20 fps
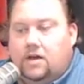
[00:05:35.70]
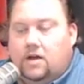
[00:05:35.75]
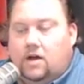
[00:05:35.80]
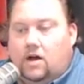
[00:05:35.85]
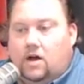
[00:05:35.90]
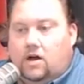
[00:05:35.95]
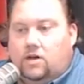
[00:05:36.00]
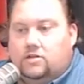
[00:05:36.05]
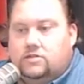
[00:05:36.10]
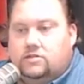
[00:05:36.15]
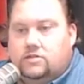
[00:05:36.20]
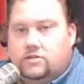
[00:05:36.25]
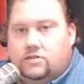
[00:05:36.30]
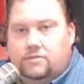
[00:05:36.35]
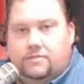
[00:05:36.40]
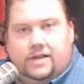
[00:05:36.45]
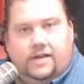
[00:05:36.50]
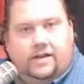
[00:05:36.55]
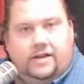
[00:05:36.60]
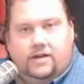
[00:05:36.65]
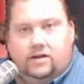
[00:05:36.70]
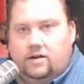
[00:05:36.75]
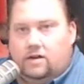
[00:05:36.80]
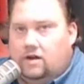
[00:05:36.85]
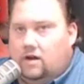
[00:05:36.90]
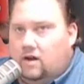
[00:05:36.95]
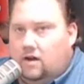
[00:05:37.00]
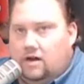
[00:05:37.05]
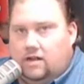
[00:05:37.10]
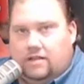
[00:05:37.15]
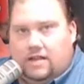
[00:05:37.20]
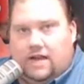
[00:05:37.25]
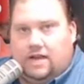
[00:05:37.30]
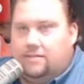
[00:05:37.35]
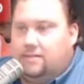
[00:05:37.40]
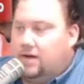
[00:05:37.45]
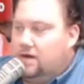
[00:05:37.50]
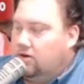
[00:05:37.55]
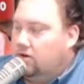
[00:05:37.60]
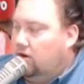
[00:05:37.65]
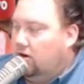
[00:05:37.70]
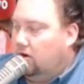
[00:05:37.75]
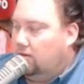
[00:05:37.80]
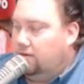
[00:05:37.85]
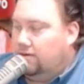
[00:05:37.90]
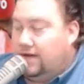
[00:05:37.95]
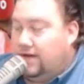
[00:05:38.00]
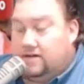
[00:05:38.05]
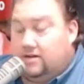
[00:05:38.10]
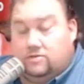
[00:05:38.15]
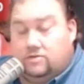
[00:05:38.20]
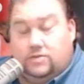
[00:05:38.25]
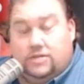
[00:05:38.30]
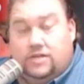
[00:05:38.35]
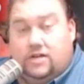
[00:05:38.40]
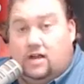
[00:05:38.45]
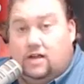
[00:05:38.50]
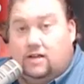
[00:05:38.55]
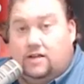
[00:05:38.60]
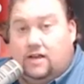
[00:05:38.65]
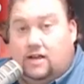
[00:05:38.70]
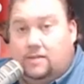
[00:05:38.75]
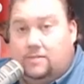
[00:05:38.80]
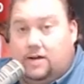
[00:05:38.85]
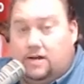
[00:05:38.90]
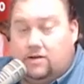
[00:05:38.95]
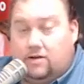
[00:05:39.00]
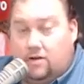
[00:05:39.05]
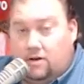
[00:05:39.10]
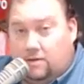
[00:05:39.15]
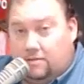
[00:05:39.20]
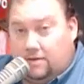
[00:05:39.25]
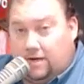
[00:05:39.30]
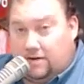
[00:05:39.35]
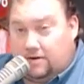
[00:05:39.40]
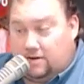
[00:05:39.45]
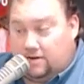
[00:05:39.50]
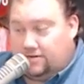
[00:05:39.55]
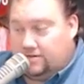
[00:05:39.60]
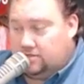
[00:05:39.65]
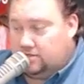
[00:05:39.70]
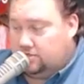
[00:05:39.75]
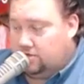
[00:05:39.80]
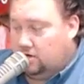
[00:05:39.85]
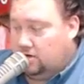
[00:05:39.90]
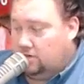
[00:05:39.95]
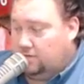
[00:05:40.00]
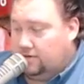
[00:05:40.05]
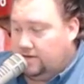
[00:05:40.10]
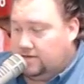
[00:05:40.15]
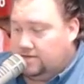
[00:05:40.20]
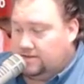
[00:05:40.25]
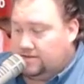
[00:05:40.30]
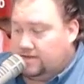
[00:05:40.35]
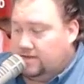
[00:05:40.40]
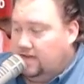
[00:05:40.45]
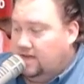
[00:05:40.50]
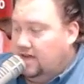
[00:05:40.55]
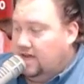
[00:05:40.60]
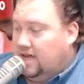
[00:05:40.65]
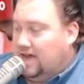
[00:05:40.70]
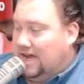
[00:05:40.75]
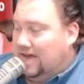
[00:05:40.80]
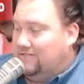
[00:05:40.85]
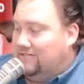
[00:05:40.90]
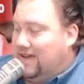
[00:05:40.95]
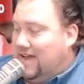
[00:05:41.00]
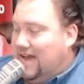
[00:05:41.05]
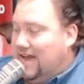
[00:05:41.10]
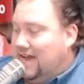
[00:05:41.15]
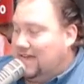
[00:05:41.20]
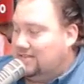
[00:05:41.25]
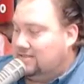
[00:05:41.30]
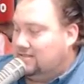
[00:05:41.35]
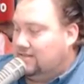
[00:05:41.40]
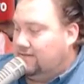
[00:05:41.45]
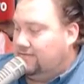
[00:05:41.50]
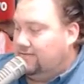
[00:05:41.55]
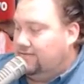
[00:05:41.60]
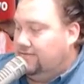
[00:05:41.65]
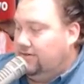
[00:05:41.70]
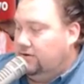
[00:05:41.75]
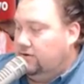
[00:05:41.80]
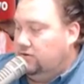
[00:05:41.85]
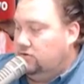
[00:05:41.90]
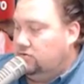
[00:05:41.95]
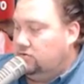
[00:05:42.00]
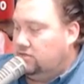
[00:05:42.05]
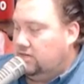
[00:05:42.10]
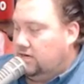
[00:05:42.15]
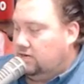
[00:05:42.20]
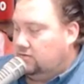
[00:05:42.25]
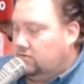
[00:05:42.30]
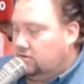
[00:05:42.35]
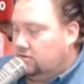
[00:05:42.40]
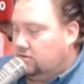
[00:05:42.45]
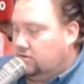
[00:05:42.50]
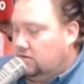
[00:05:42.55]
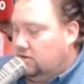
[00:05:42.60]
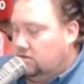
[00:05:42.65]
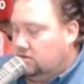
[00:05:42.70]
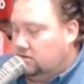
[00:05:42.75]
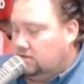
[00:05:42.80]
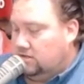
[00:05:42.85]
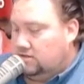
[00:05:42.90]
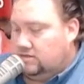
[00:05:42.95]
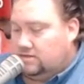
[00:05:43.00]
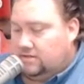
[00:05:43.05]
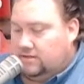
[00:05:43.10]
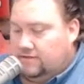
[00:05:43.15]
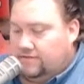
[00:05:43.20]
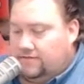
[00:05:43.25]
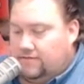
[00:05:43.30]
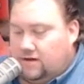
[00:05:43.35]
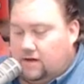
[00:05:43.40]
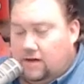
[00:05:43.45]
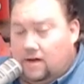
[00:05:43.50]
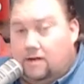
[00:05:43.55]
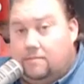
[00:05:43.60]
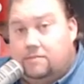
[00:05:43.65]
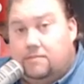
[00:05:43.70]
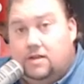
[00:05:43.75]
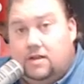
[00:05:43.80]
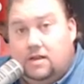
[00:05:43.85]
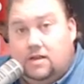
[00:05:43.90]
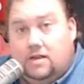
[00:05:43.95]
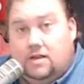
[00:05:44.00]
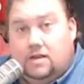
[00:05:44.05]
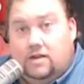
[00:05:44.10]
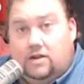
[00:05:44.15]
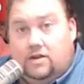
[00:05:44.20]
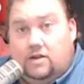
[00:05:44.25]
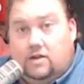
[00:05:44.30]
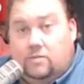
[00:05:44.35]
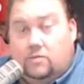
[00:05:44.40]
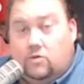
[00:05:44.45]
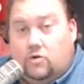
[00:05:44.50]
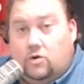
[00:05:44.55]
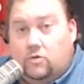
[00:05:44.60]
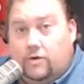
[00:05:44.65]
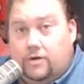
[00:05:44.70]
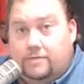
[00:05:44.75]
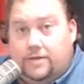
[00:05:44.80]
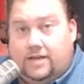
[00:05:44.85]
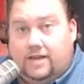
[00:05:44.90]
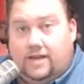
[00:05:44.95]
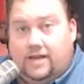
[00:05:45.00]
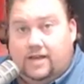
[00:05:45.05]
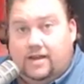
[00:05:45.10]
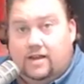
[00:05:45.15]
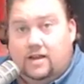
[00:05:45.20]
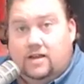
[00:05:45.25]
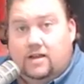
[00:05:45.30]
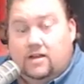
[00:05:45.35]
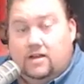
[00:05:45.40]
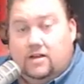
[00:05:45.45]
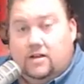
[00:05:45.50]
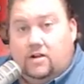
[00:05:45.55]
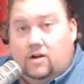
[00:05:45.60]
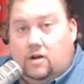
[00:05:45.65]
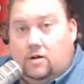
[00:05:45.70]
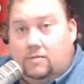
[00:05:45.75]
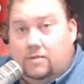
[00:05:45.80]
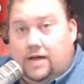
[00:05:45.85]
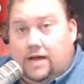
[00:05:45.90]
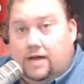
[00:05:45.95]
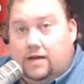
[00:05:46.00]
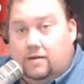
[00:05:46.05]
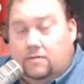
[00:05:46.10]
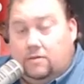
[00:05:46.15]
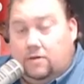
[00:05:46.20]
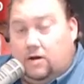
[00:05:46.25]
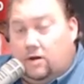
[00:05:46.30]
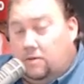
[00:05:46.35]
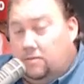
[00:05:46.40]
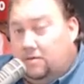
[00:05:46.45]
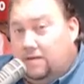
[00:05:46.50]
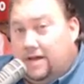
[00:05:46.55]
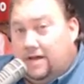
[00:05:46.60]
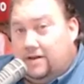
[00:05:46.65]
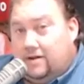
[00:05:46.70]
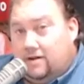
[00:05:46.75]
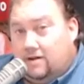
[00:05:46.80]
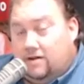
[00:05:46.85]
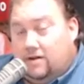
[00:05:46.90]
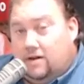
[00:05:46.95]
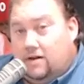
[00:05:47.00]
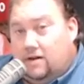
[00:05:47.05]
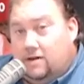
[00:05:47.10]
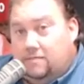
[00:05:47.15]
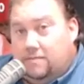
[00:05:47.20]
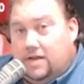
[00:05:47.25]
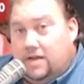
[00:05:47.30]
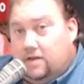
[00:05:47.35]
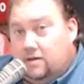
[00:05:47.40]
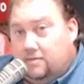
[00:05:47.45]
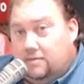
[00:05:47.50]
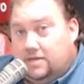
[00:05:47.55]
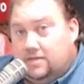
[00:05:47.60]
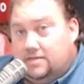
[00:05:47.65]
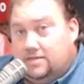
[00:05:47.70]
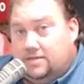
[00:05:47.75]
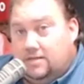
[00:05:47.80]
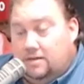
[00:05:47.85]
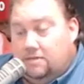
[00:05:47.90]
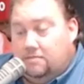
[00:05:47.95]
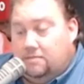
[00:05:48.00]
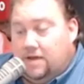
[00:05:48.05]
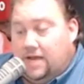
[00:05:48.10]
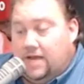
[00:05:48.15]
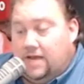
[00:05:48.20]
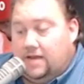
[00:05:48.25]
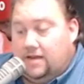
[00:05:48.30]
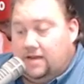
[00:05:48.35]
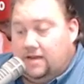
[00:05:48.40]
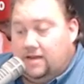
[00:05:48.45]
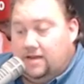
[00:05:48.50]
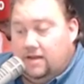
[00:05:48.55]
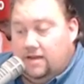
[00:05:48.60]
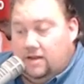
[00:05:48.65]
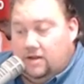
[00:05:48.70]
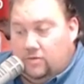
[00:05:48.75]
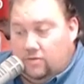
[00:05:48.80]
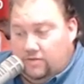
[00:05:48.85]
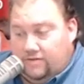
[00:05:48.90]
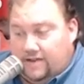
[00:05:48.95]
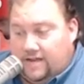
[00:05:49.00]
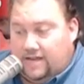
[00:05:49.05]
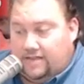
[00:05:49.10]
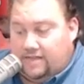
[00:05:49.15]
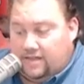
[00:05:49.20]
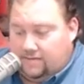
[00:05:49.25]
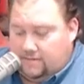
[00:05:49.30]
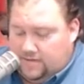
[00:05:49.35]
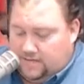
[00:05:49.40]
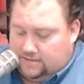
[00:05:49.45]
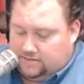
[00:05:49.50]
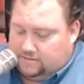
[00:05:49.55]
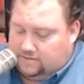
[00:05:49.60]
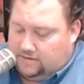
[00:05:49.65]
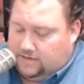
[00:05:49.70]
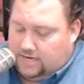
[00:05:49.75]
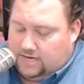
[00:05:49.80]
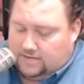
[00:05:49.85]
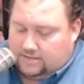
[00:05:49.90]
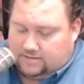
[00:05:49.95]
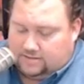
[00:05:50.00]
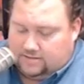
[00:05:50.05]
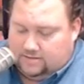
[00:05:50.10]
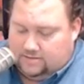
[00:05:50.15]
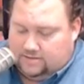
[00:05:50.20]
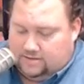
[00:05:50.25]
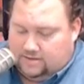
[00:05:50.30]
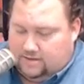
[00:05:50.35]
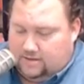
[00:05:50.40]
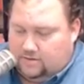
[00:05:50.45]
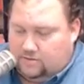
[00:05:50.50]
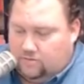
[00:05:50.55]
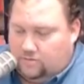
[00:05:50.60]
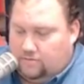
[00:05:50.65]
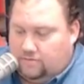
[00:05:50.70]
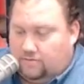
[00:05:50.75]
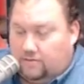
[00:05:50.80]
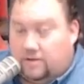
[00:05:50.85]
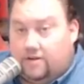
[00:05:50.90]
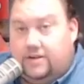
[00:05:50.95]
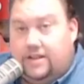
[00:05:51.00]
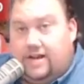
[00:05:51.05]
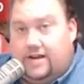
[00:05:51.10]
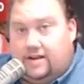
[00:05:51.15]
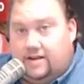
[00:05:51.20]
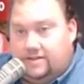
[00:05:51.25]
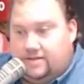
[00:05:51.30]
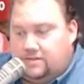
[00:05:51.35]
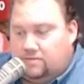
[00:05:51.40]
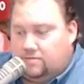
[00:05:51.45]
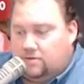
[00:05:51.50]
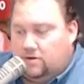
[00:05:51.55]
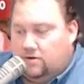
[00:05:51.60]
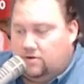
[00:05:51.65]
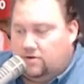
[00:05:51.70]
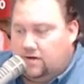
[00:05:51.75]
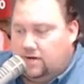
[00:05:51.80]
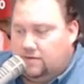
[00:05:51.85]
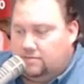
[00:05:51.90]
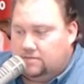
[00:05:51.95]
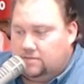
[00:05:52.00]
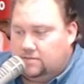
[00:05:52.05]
Also, you may hear a lot about gallbladders. We talk a lot about gallbladder on the show because I've asked a few general surgeons if more women get gallbladder ailments than men, and we've had them answer yes, and we've learned that on this program.